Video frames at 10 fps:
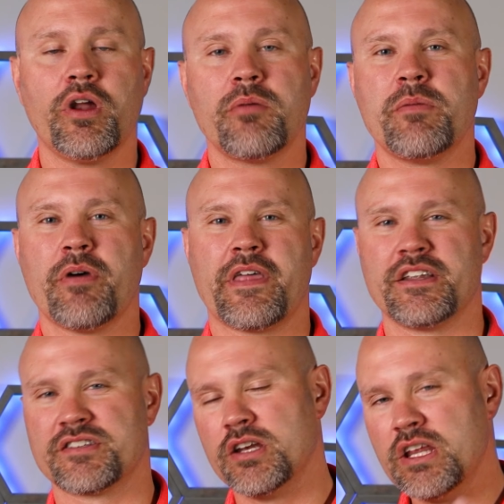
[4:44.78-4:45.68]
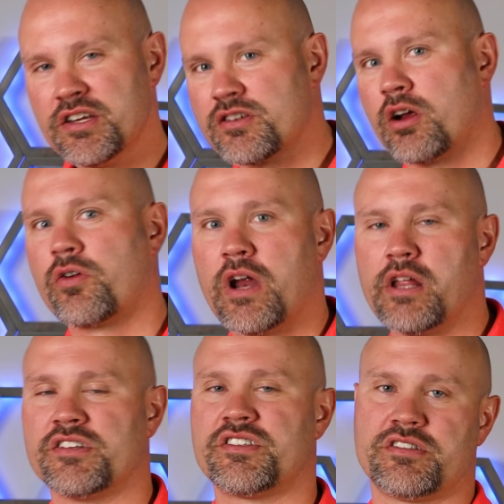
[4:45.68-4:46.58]
what I mean by that is you need to start
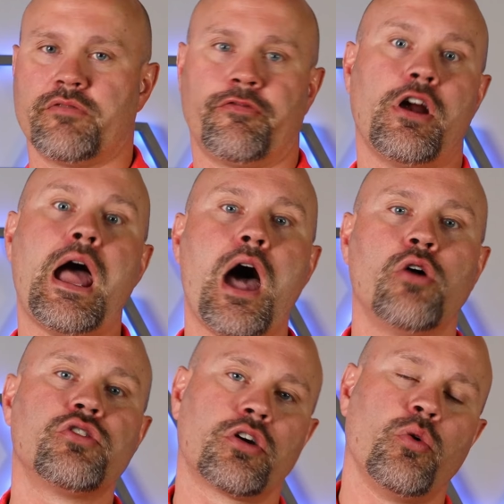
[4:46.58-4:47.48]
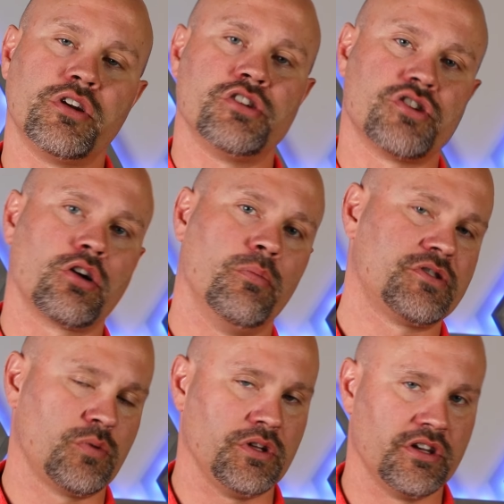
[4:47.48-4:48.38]
creating a system for how you're going to juggle
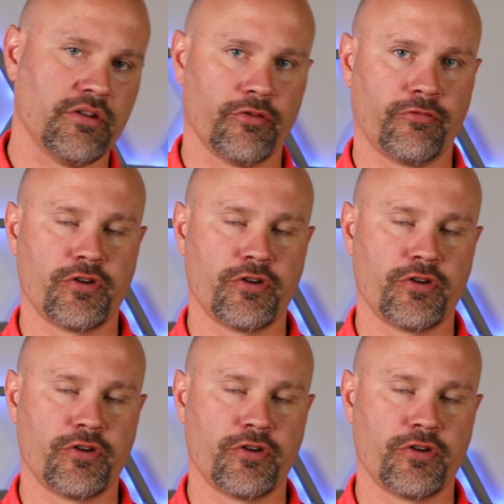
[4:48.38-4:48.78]
between the different